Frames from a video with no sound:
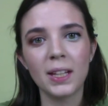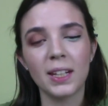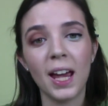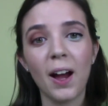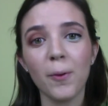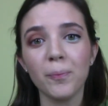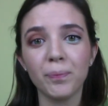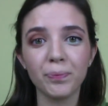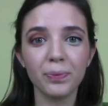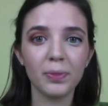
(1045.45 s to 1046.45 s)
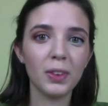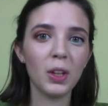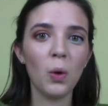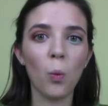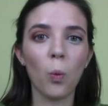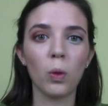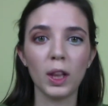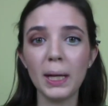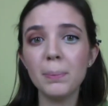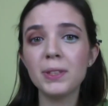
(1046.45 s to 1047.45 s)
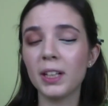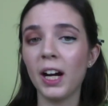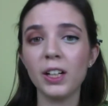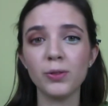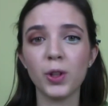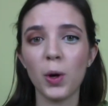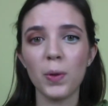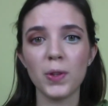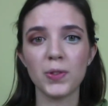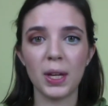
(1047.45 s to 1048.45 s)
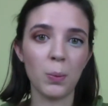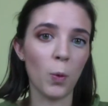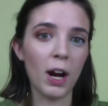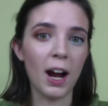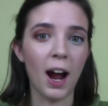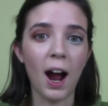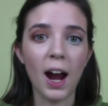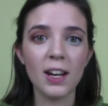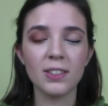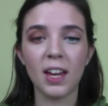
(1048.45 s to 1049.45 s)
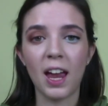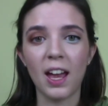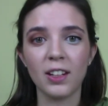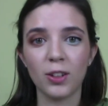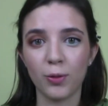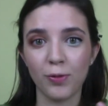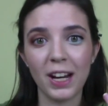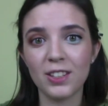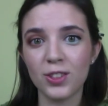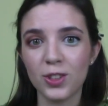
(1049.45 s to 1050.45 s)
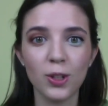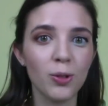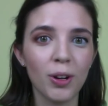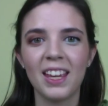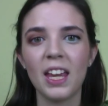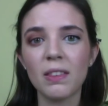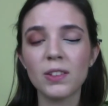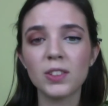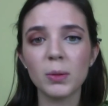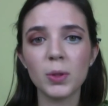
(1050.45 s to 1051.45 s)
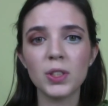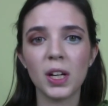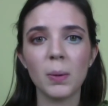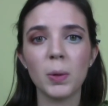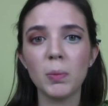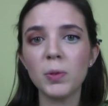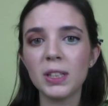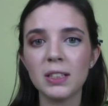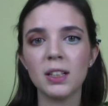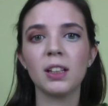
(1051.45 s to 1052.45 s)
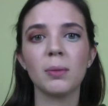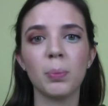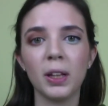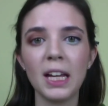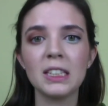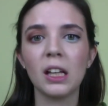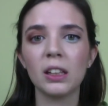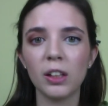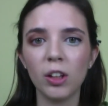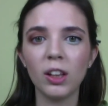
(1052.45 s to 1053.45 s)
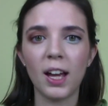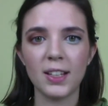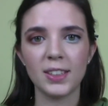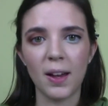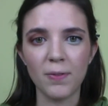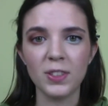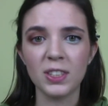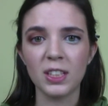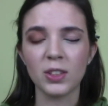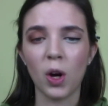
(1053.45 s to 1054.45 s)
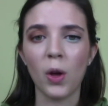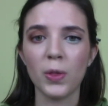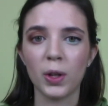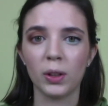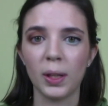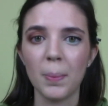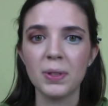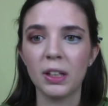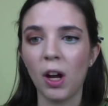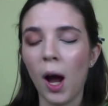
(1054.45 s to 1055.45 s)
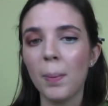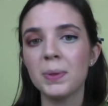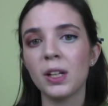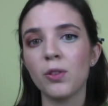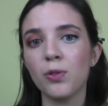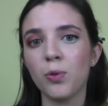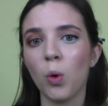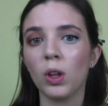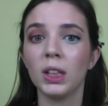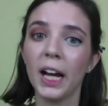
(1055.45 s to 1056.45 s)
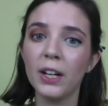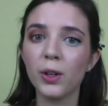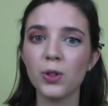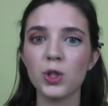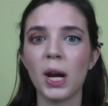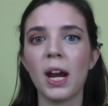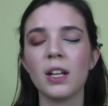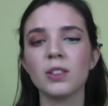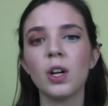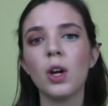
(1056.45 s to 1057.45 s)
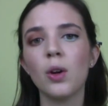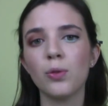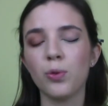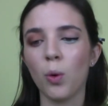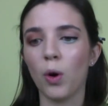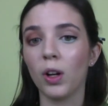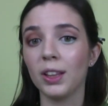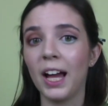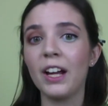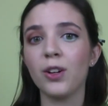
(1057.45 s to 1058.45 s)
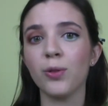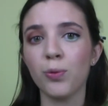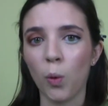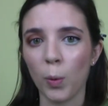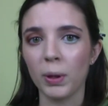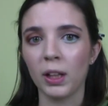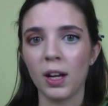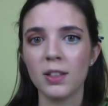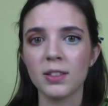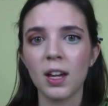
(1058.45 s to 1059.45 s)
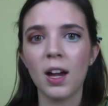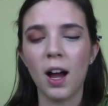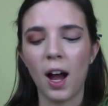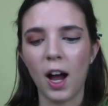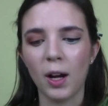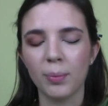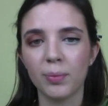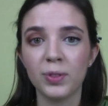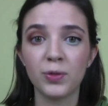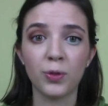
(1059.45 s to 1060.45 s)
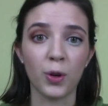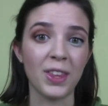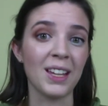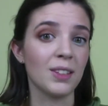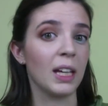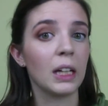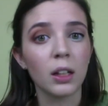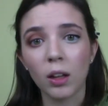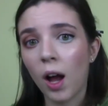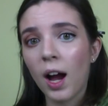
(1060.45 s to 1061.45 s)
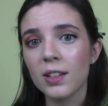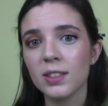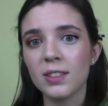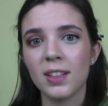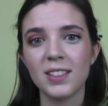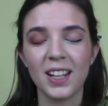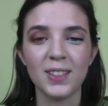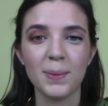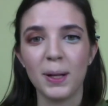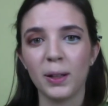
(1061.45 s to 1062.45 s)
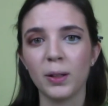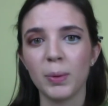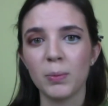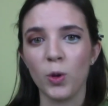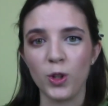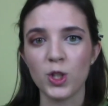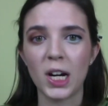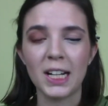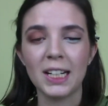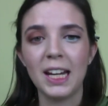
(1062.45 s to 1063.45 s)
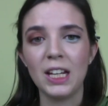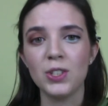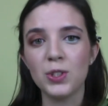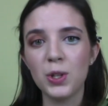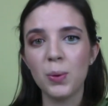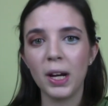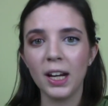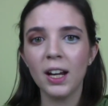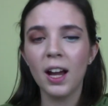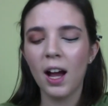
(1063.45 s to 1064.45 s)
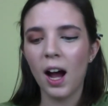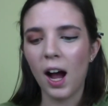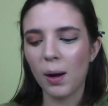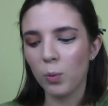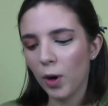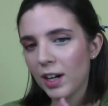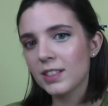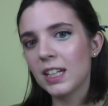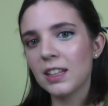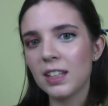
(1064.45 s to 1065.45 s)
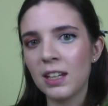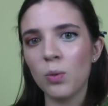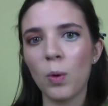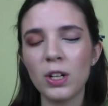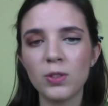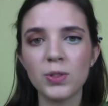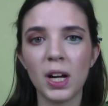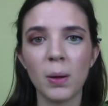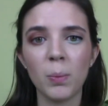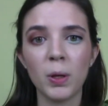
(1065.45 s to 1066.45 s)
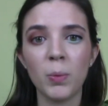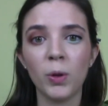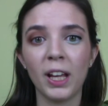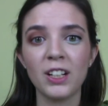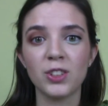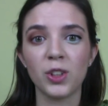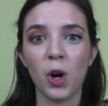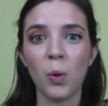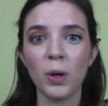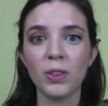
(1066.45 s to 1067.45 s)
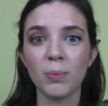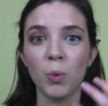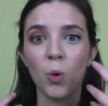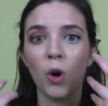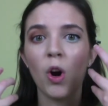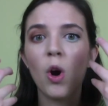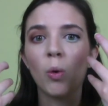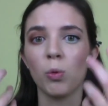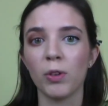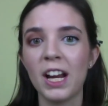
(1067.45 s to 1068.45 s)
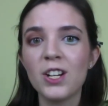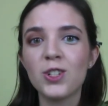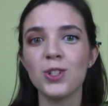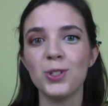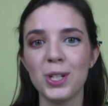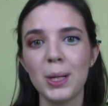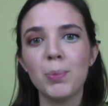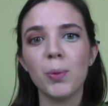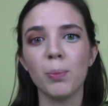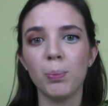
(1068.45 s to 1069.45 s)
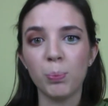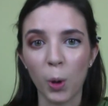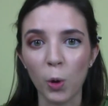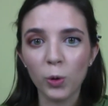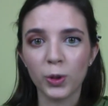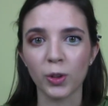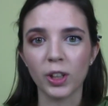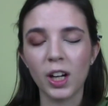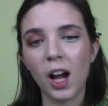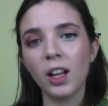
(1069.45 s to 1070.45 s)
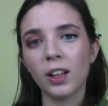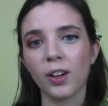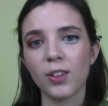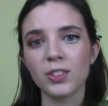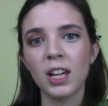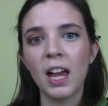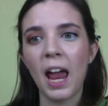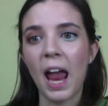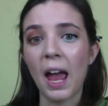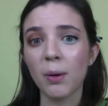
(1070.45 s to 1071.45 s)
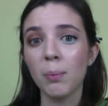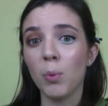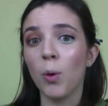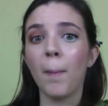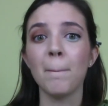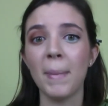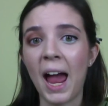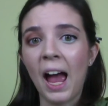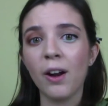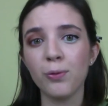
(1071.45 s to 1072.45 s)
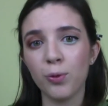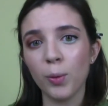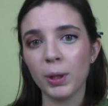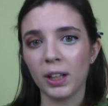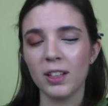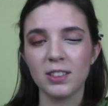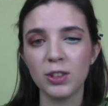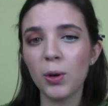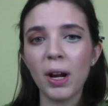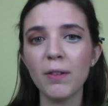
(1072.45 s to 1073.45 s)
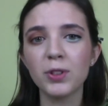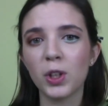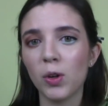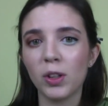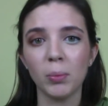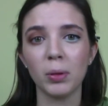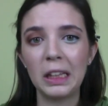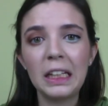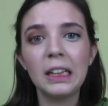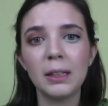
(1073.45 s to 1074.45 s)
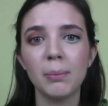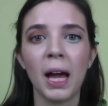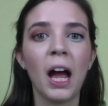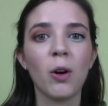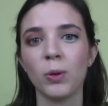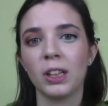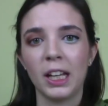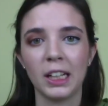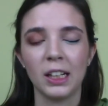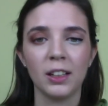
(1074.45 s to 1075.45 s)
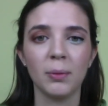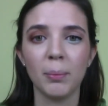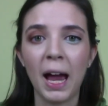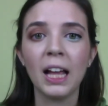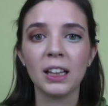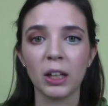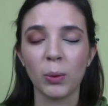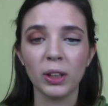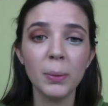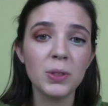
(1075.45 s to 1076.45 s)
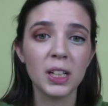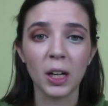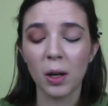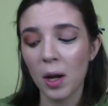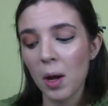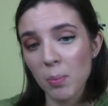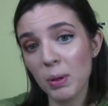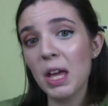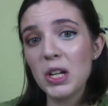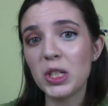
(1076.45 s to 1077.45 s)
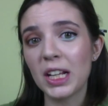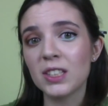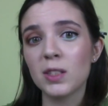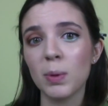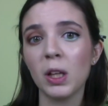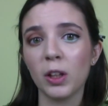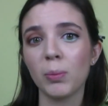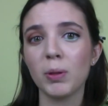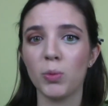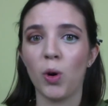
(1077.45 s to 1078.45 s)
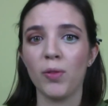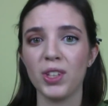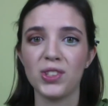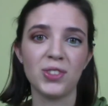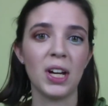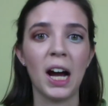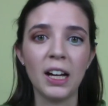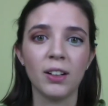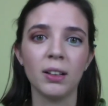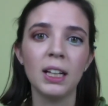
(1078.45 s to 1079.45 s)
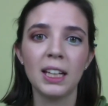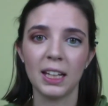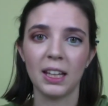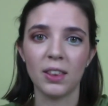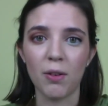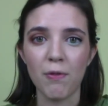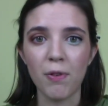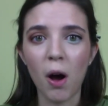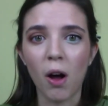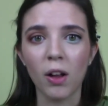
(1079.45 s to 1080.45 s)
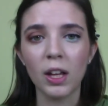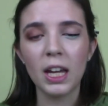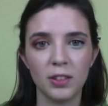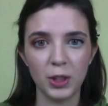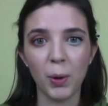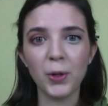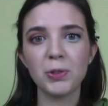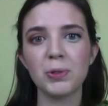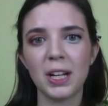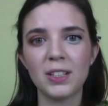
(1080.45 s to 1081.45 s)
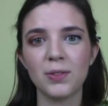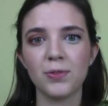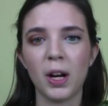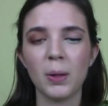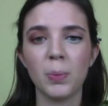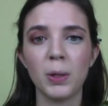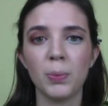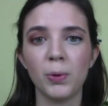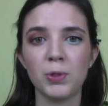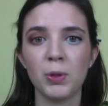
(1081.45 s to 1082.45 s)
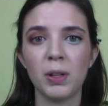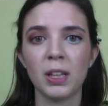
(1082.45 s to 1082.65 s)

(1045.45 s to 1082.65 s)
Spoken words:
Now, lips kind of go the same way eyes and your face do. In the summertime, people tend to place a little less emphasis on their lips, opting for lighter shades, for lighter formulas, for things like glosses that tend to be a little bit more shiny and dewy. Whereas in the wintertime, people like to go with more rich, deep, bolder colors and more matte formulas. You don't have to go completely matte with like a matte liquid lipstick, but that tends to be a little bit more of the style in the fall. You also tend to find people doing